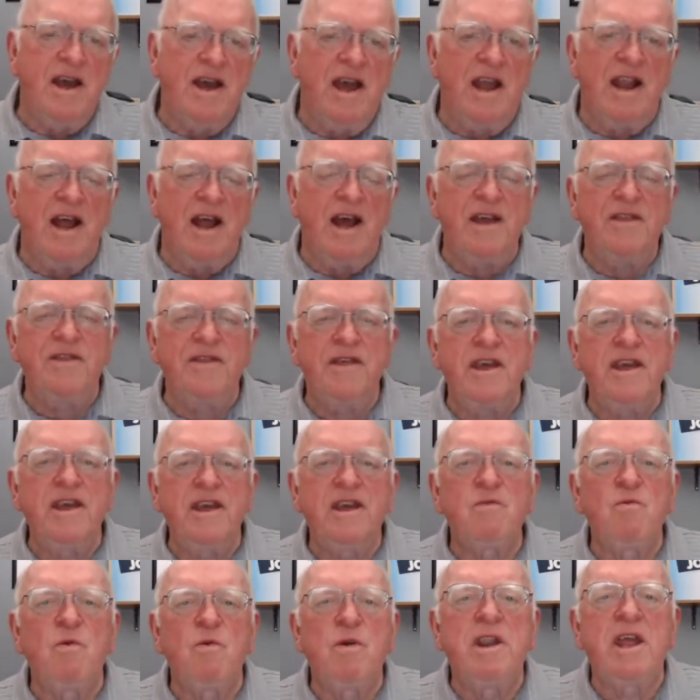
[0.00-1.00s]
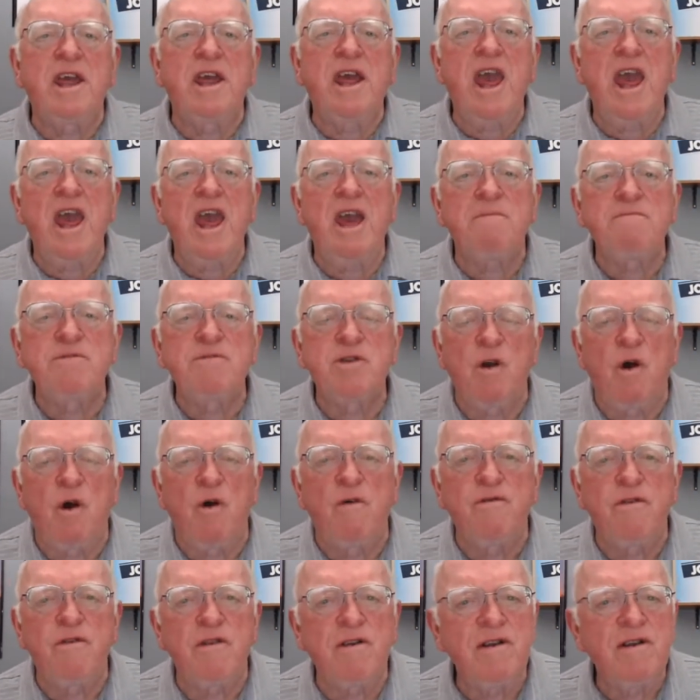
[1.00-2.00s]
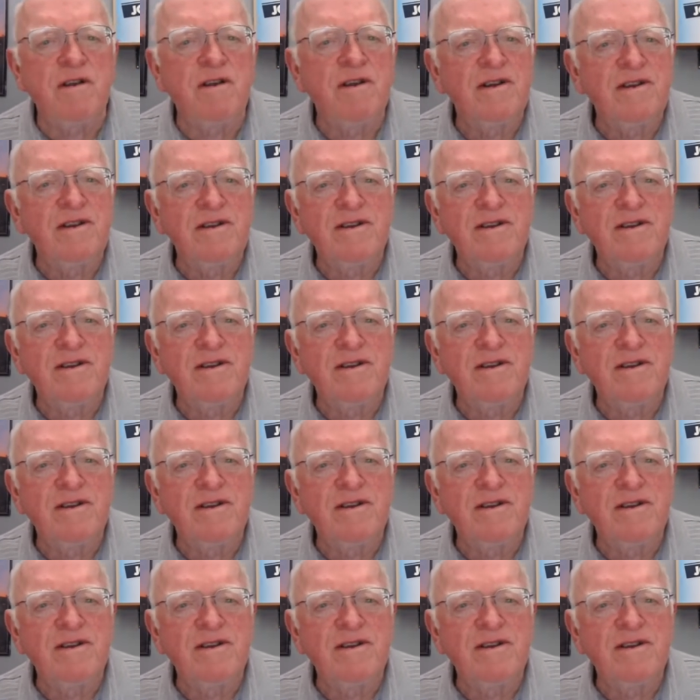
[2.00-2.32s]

And I think when the camp's over,